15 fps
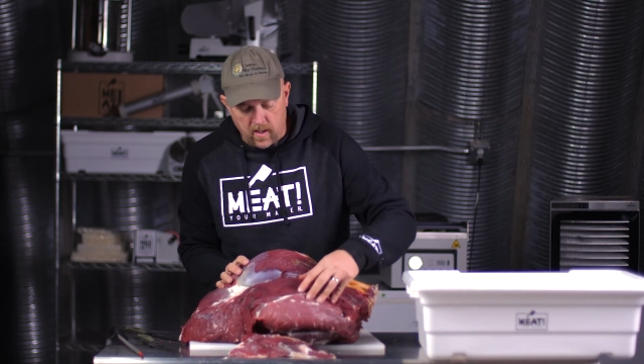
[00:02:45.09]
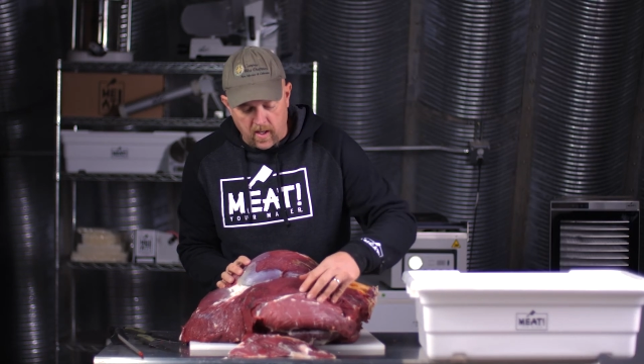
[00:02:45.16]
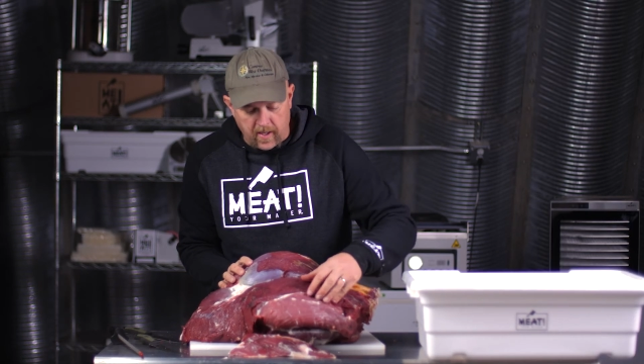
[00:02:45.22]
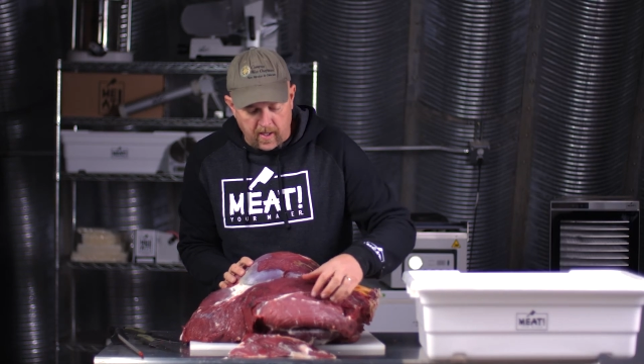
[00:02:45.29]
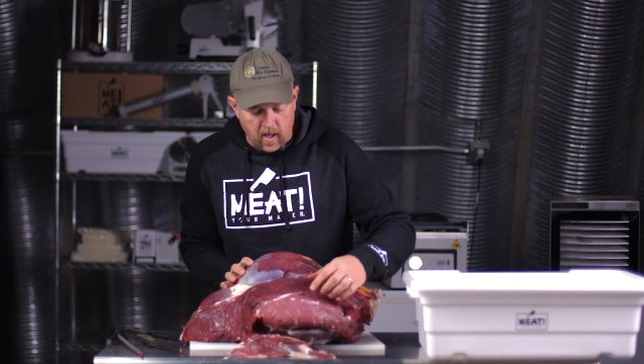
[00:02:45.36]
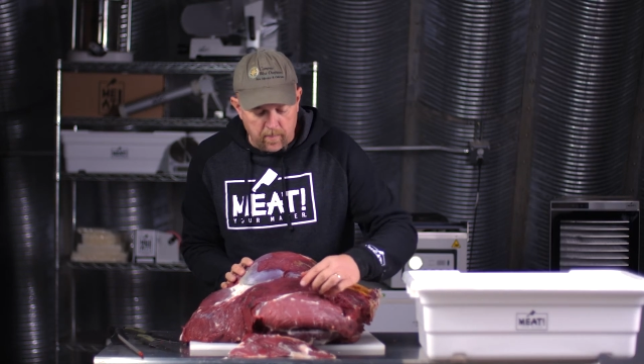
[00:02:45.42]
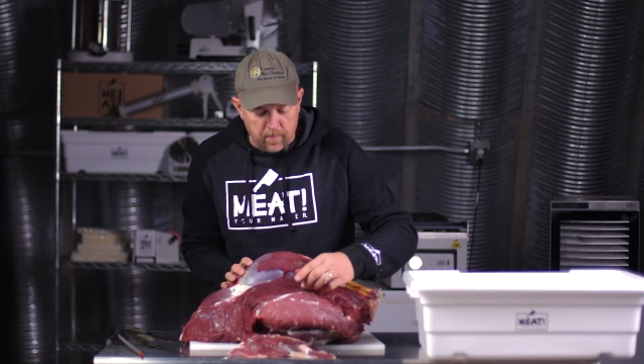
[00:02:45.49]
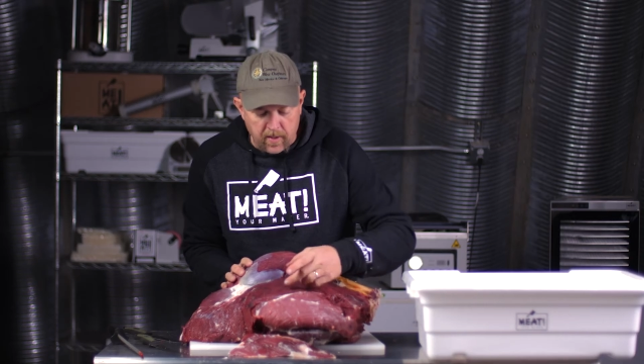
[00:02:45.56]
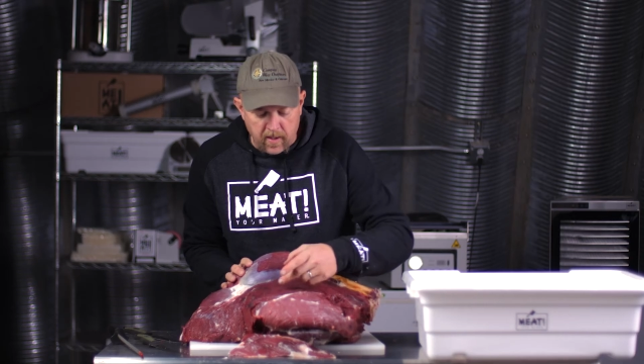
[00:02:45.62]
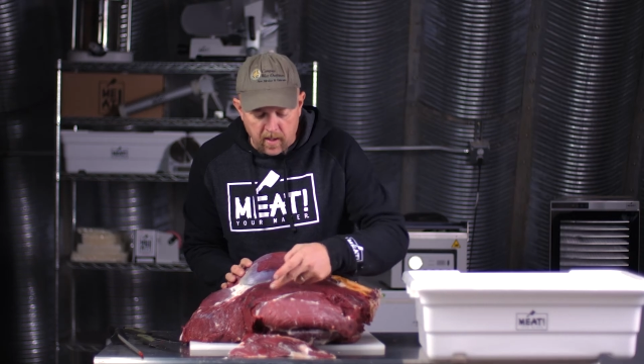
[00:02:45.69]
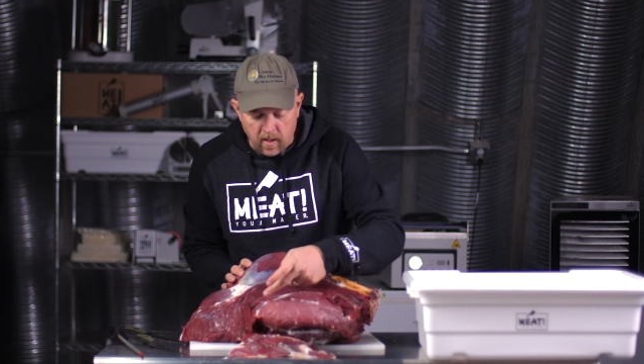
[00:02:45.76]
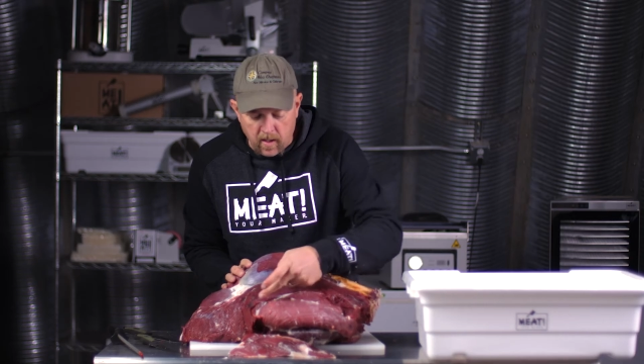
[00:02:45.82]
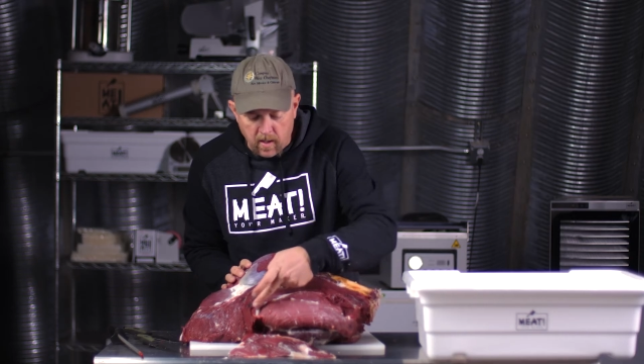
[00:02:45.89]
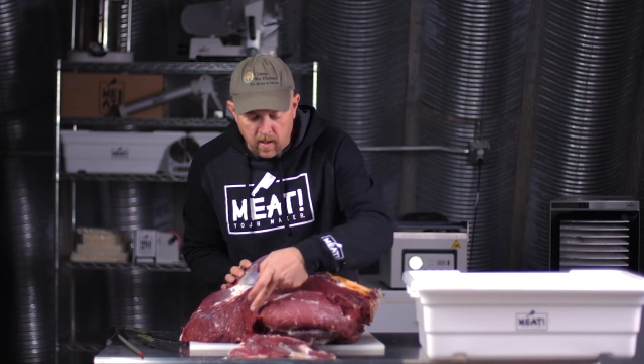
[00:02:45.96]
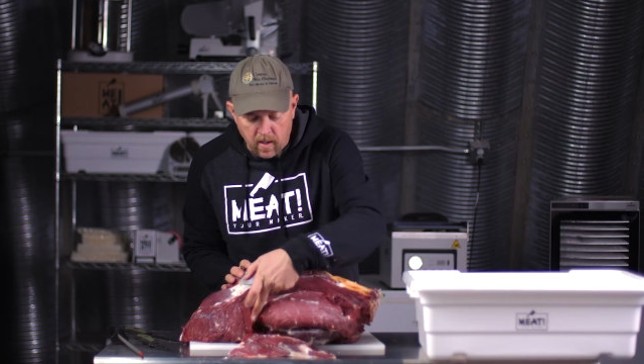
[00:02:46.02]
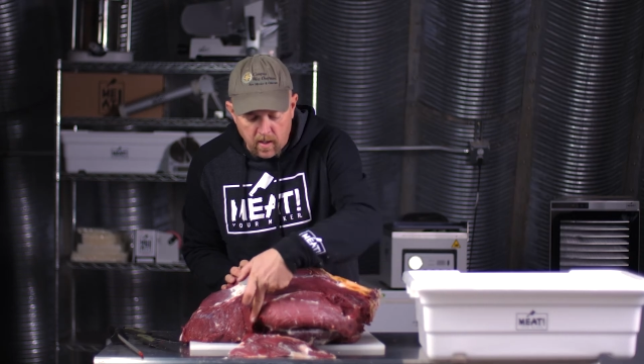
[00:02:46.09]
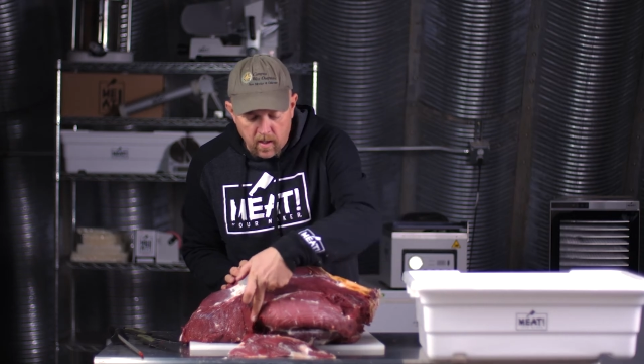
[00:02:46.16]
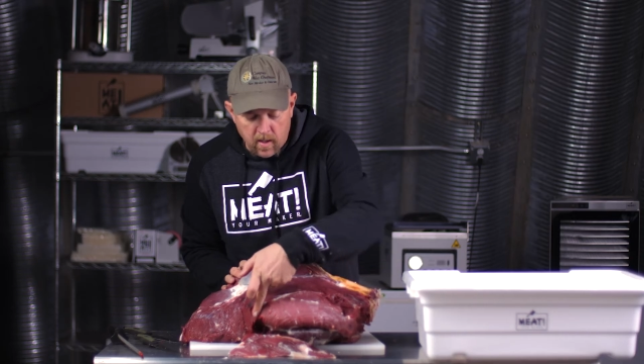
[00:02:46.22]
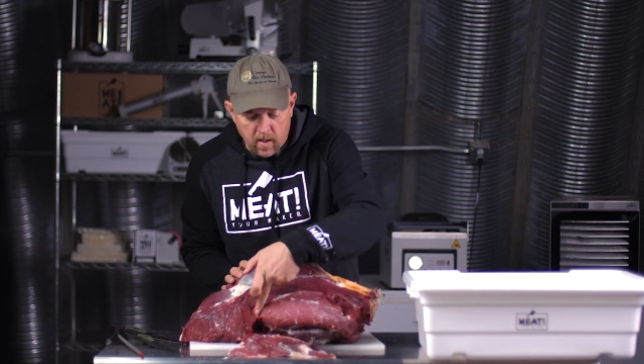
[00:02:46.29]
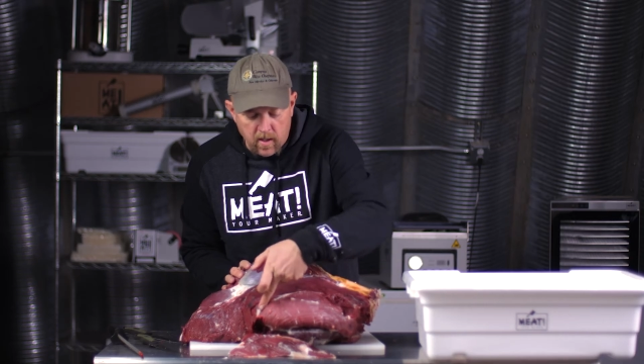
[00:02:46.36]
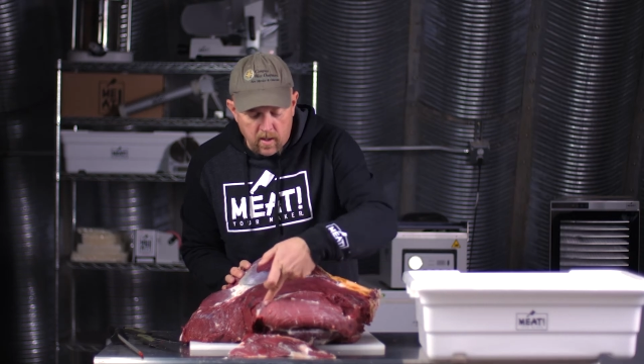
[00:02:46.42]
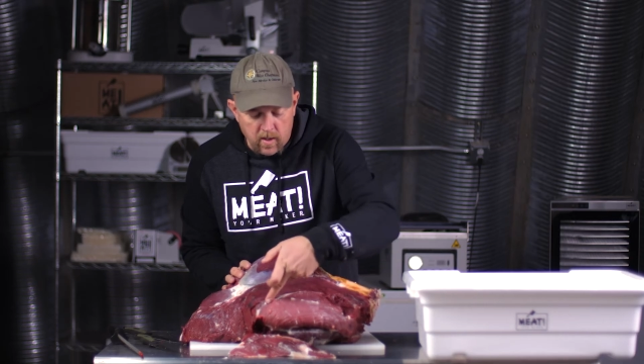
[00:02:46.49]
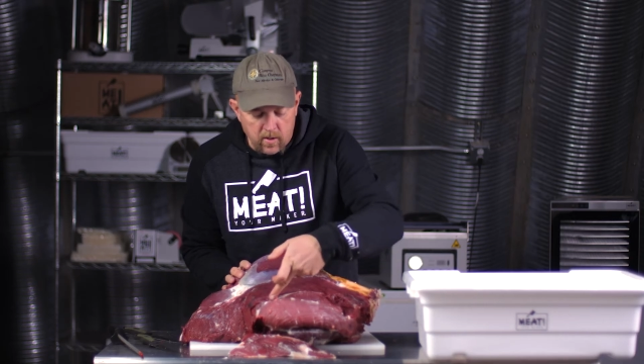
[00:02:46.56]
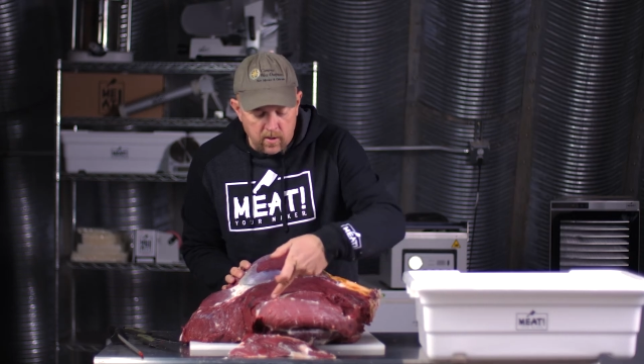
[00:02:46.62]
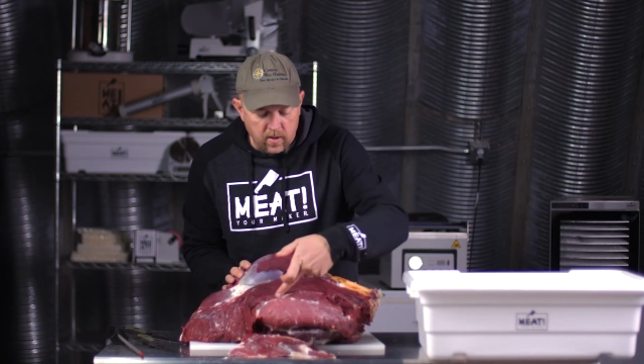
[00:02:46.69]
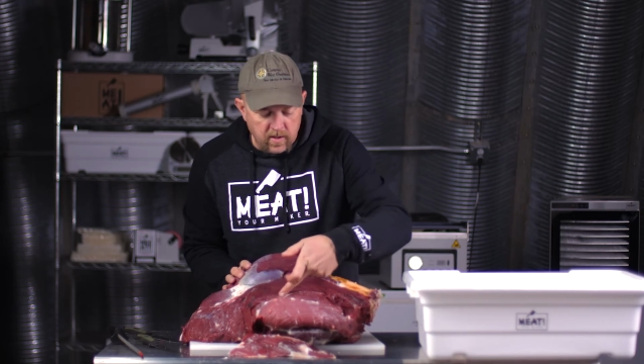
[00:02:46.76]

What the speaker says: Like up here, you